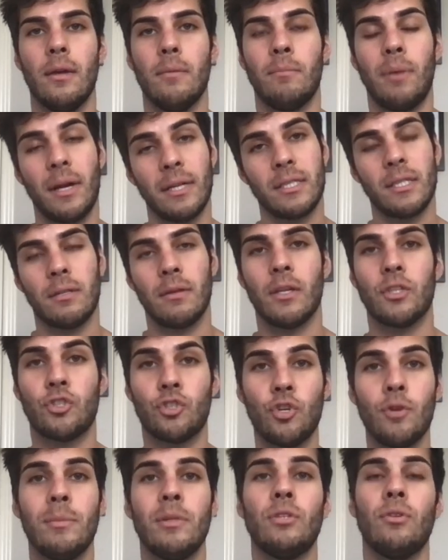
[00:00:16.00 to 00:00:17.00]
But
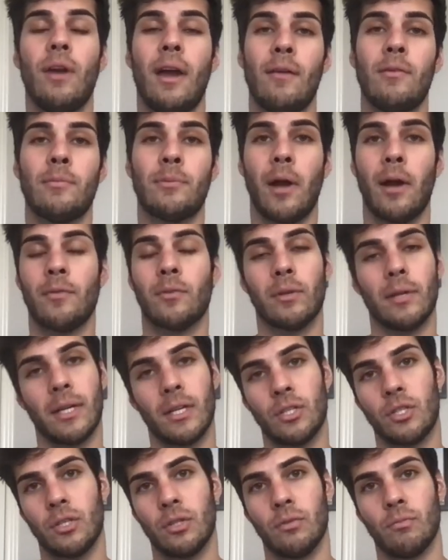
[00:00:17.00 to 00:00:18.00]
assuming you have a profitable
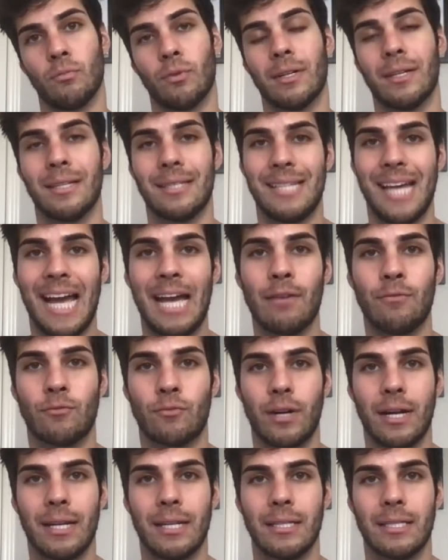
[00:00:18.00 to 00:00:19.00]
edge, we're gonna dive
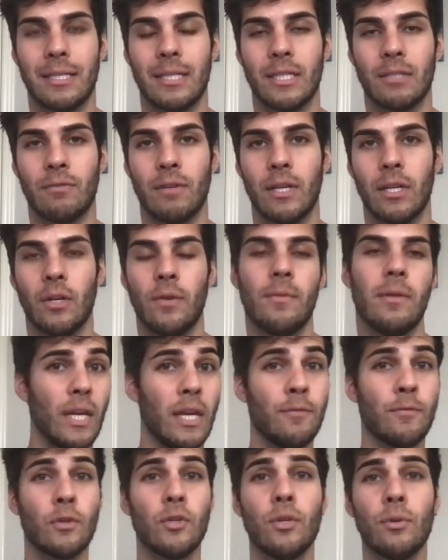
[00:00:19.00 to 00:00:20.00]
right into this video.
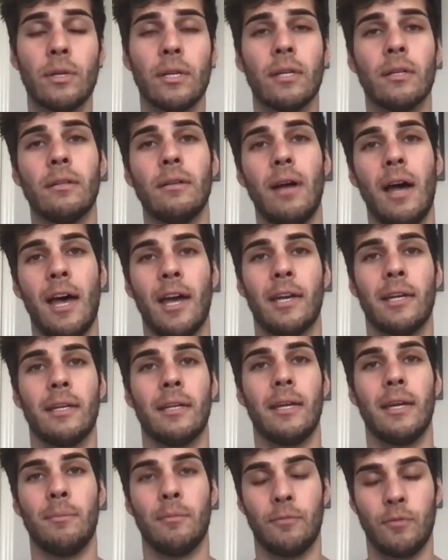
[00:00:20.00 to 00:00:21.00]
If you're new here, I
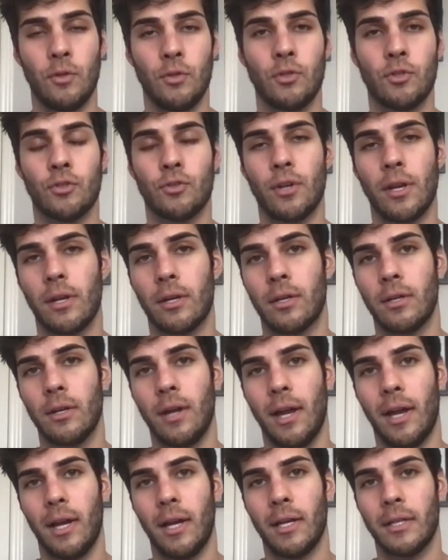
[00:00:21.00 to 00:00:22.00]
am futures trader.
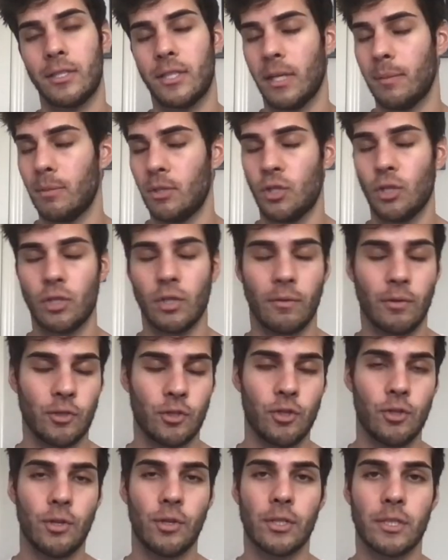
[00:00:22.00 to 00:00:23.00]
Uh, it's taken me just over
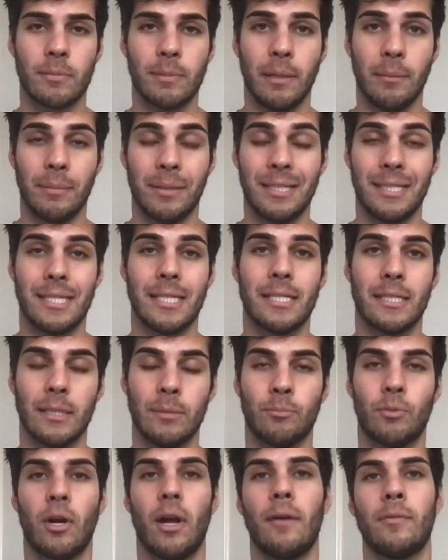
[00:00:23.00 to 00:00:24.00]
two years to become consistently
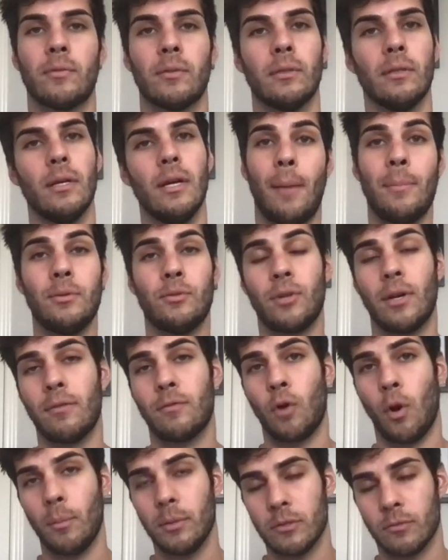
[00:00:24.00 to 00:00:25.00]
profitable. I've been trading
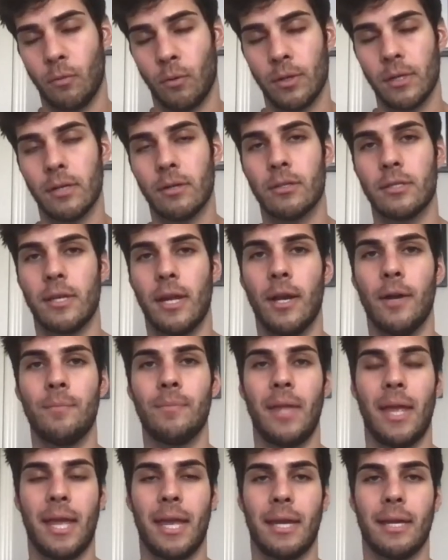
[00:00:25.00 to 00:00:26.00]
for almost four years
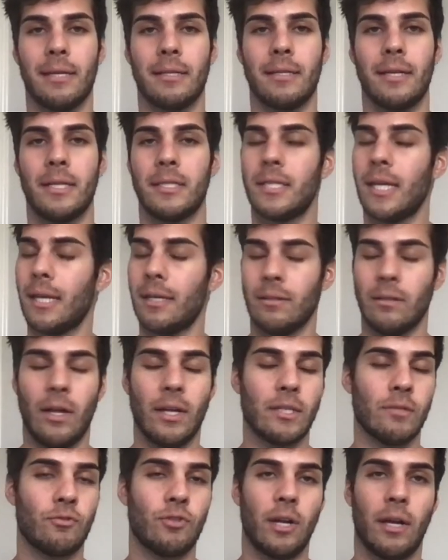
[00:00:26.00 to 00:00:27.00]
now, and it's taken
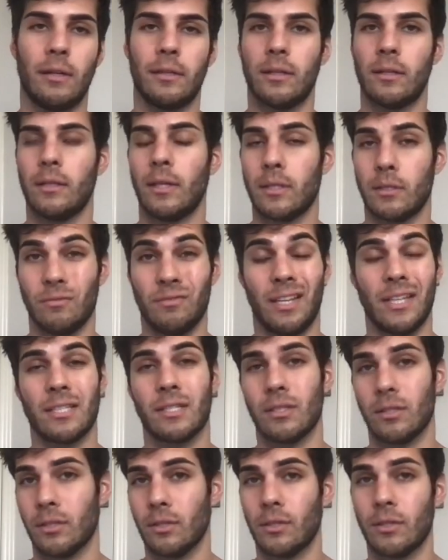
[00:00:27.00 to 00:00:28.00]
lots of trial and error, lots of
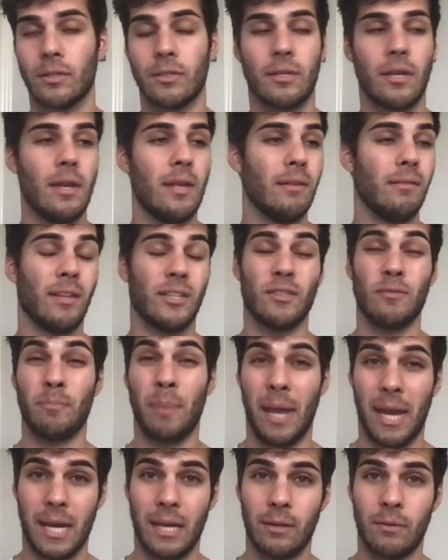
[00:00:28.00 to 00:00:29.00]
lesson learned, lots of
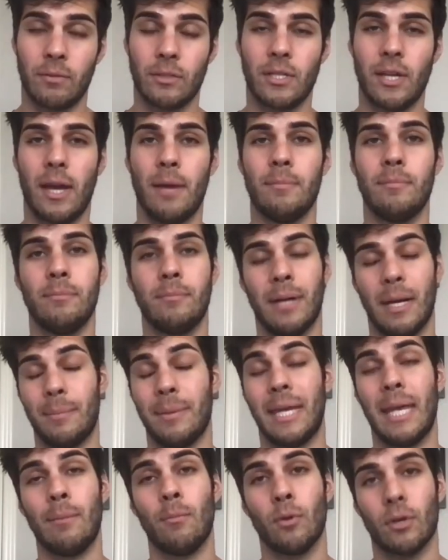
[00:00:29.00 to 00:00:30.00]
pain over time, but I
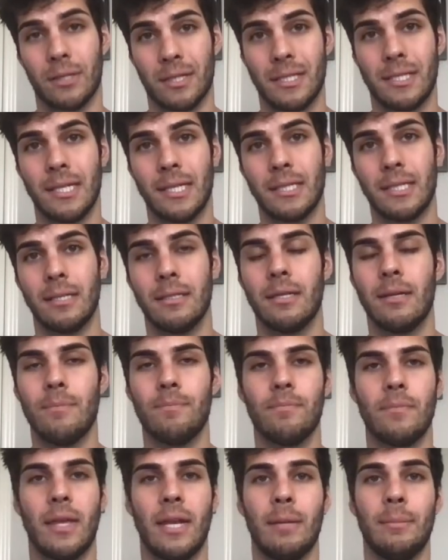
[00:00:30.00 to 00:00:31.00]
became more consistent
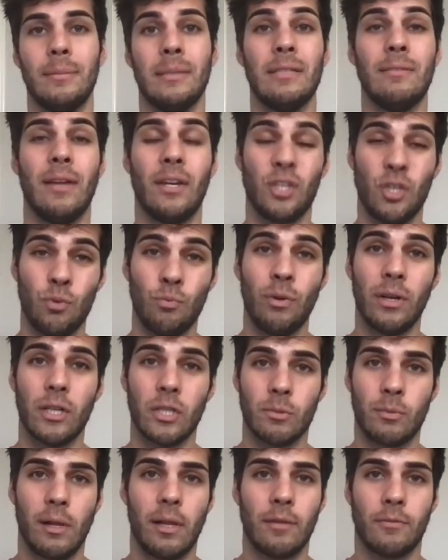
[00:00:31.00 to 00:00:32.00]
and I believe that you will
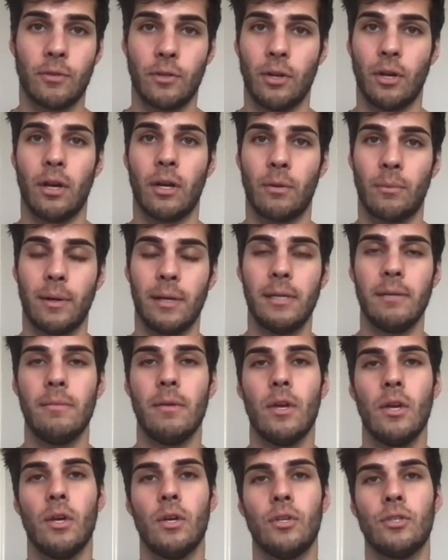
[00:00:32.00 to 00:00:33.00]
as well if you're not already.
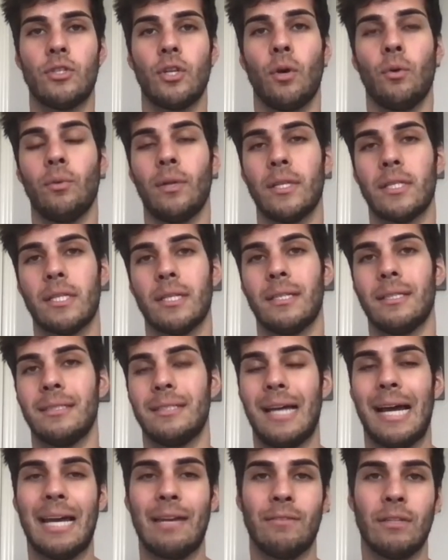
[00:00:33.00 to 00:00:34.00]
So let's
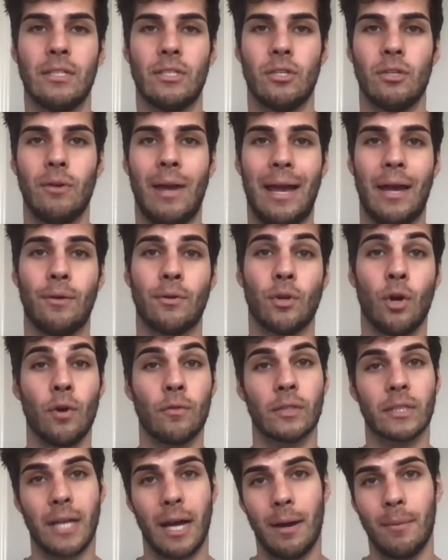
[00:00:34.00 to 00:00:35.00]
dive into how to
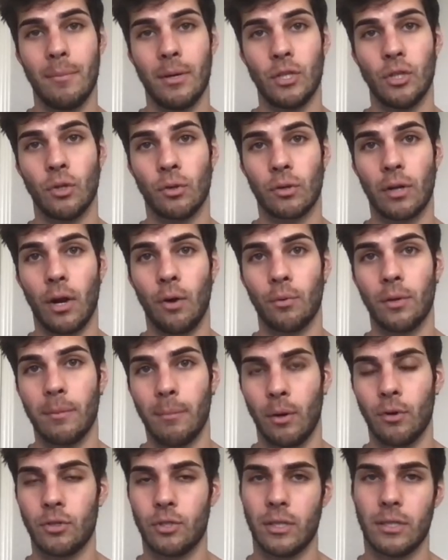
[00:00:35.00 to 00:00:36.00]
overcome your own
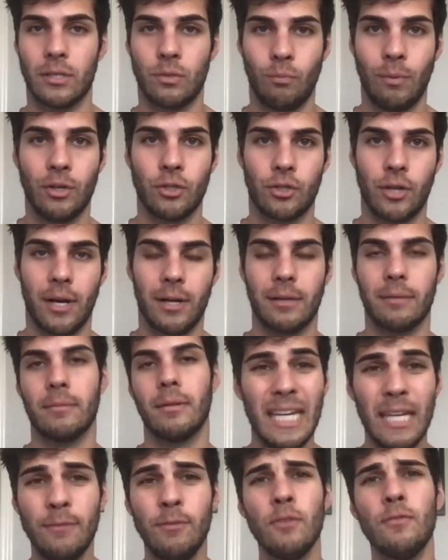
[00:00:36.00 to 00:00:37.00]
emotions when trading.
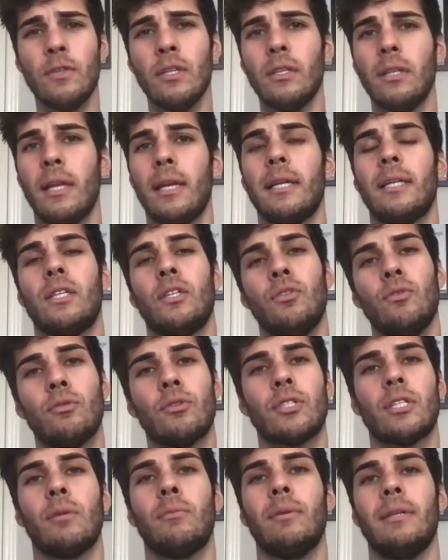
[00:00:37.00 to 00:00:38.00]
If you feel like you're
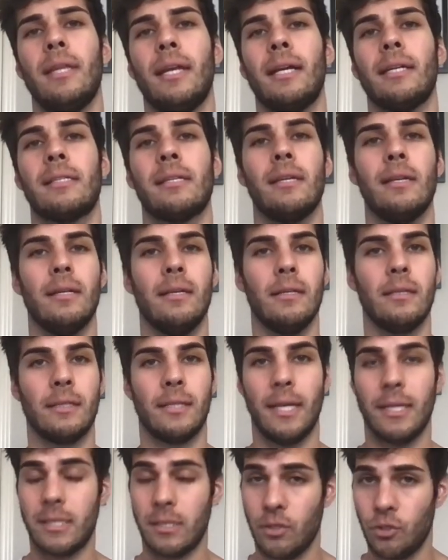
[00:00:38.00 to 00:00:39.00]
someone that
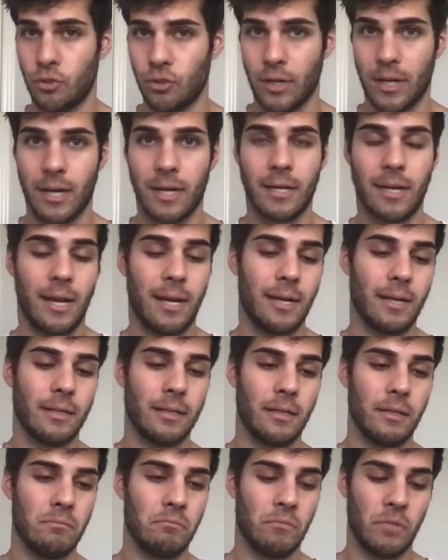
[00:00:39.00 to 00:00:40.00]
gets in a trade
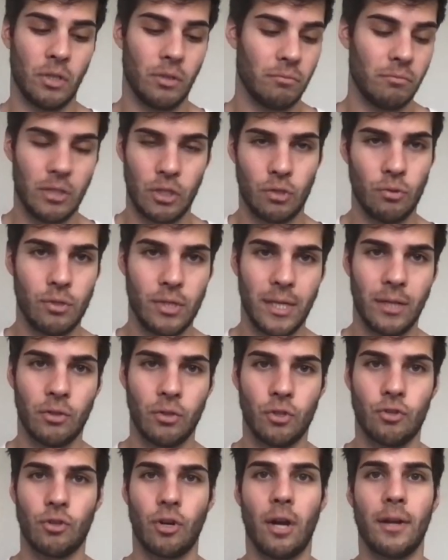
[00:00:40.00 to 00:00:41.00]
and you know as soon as you get
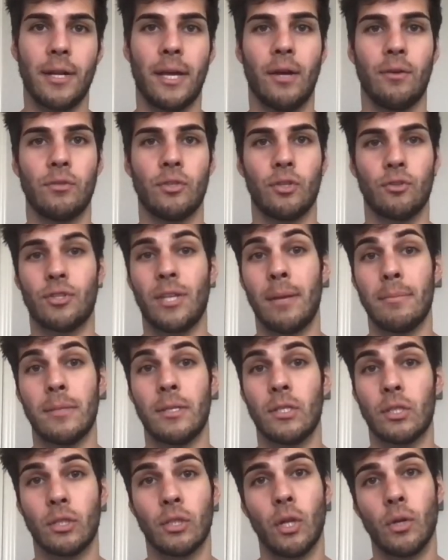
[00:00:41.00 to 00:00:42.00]
into drawdown you're
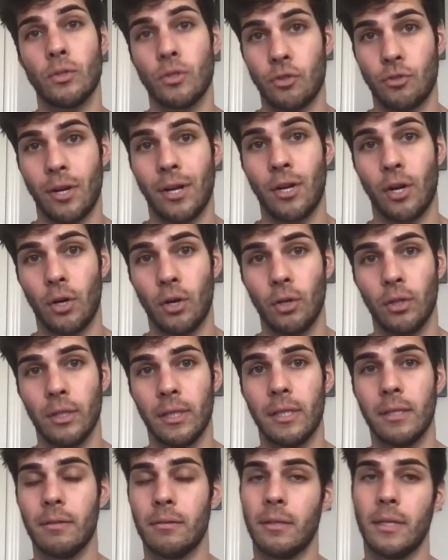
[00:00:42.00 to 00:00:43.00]
tempted to close the trade
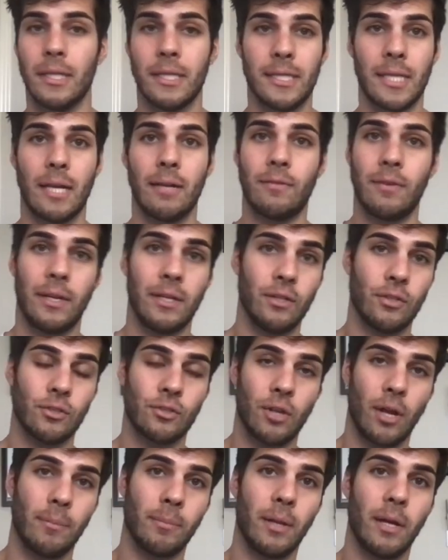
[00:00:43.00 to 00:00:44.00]
early instead of hitting your
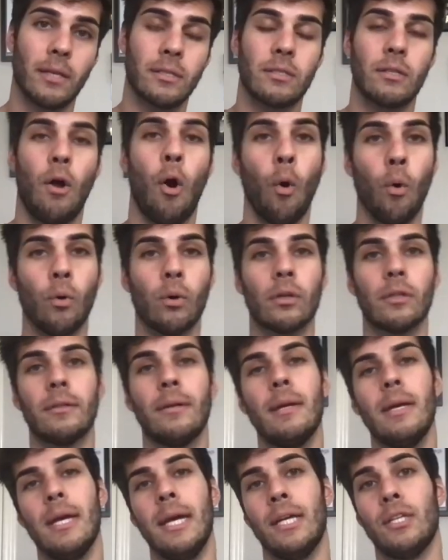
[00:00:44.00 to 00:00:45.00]
stop loss or
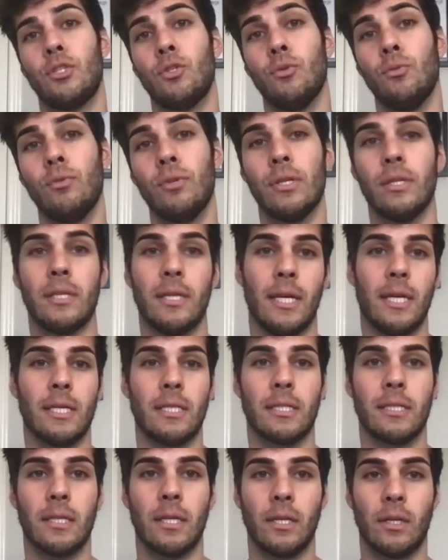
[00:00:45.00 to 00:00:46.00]
as soon
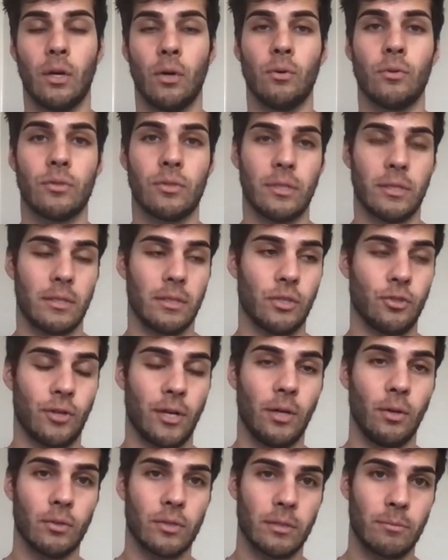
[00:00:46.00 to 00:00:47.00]
as it goes the
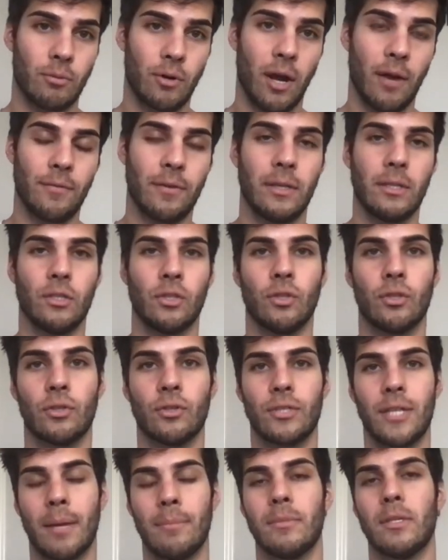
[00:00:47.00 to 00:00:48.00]
trade goes into profit you're
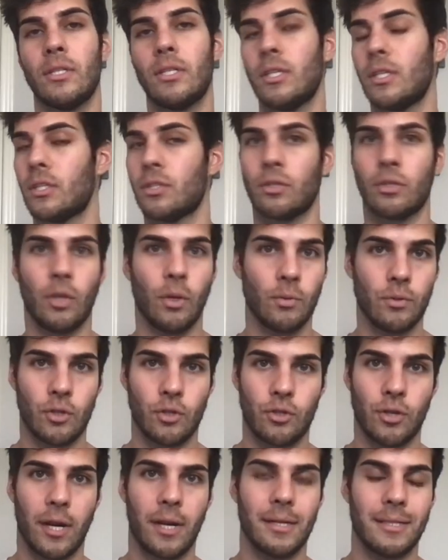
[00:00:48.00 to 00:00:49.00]
tempted to just close the
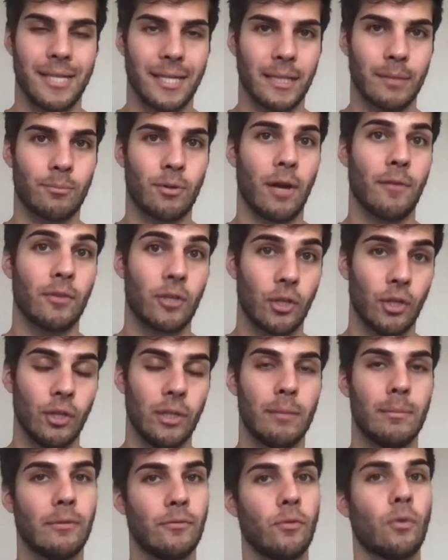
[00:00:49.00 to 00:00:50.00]
trade and take the profit
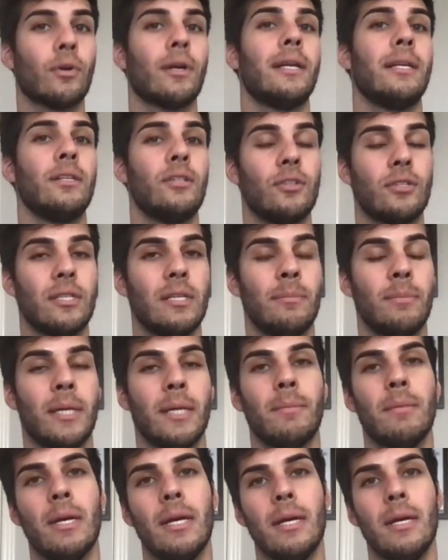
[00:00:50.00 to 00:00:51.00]
early before hitting your
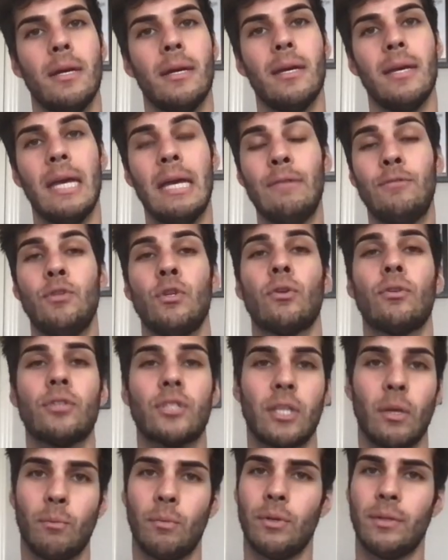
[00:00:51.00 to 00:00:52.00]
tp if you're
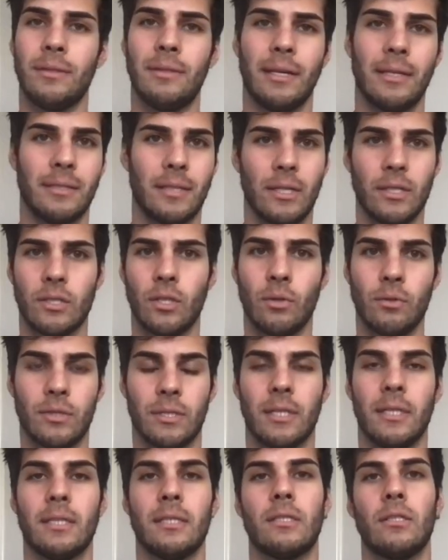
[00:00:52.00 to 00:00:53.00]
someone that does those
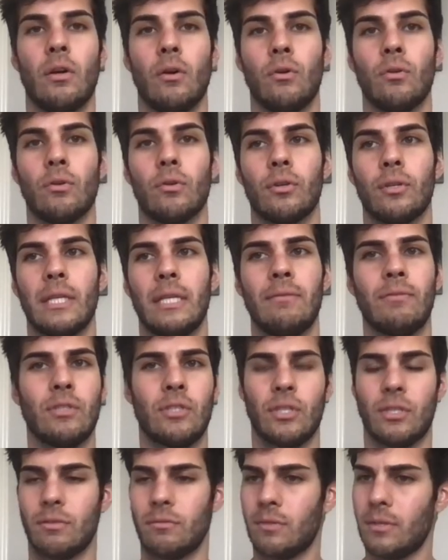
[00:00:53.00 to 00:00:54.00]
things or even
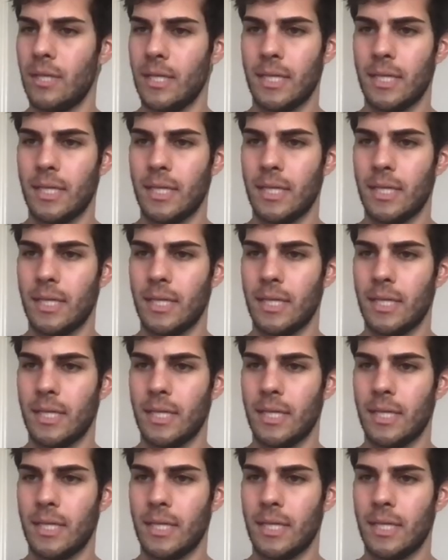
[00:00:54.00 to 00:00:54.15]
just